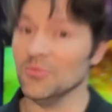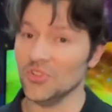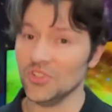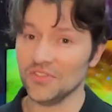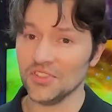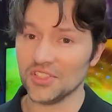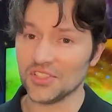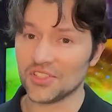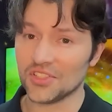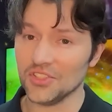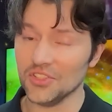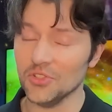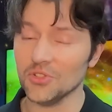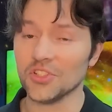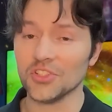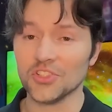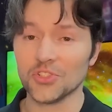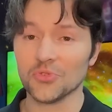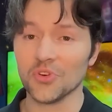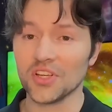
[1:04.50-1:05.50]
the movies, you
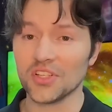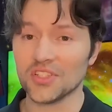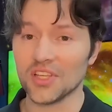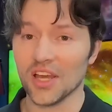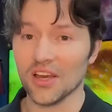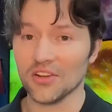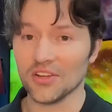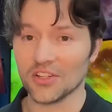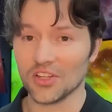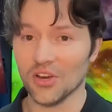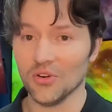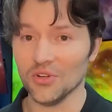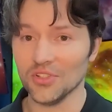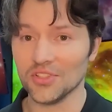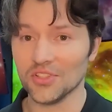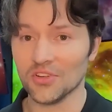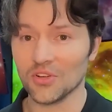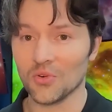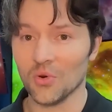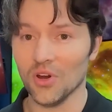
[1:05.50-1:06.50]
can shrink down and go
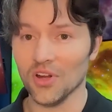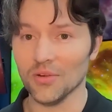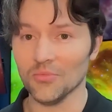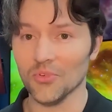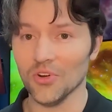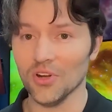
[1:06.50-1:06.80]
into the quantum